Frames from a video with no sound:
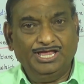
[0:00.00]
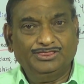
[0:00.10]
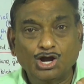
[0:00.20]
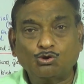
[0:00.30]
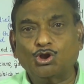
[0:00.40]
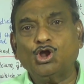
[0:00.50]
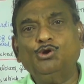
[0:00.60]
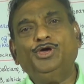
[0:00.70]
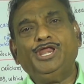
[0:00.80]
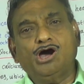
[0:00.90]
The
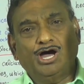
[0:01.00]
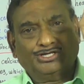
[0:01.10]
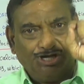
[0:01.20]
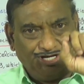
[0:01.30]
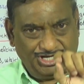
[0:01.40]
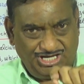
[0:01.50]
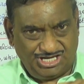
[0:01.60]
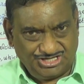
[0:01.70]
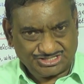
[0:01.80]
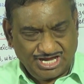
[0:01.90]
coronary
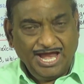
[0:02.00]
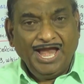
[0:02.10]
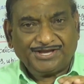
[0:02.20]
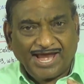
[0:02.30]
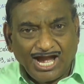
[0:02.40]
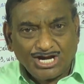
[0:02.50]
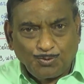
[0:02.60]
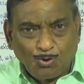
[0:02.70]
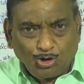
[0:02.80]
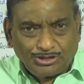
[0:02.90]
arteries
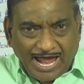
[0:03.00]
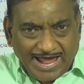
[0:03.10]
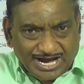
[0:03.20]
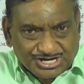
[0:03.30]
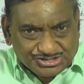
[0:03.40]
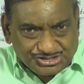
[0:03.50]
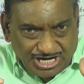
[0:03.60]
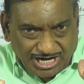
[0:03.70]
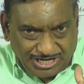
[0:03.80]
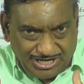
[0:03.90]
transport the
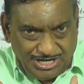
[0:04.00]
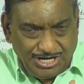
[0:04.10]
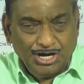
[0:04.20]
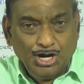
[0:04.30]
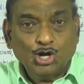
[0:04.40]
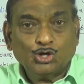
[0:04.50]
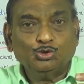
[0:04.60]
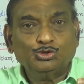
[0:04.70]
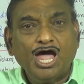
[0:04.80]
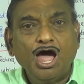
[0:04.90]
oxygen
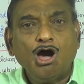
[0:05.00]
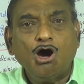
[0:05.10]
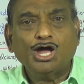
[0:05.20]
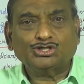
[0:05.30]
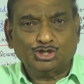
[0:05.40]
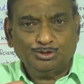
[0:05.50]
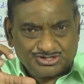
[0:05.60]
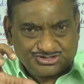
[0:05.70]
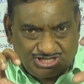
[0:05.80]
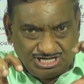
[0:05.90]
to the heart
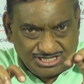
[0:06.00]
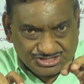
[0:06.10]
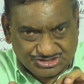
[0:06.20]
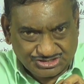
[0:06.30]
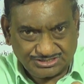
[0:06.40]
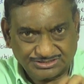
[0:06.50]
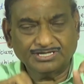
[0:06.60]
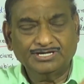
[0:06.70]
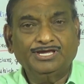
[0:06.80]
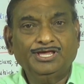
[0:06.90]
muscles.
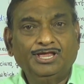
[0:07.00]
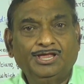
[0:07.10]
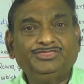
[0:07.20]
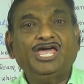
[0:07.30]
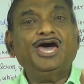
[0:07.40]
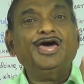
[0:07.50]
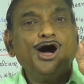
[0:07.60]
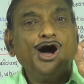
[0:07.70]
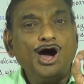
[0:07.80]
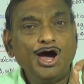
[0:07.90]
There
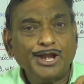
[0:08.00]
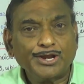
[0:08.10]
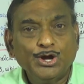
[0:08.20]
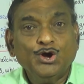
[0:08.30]
are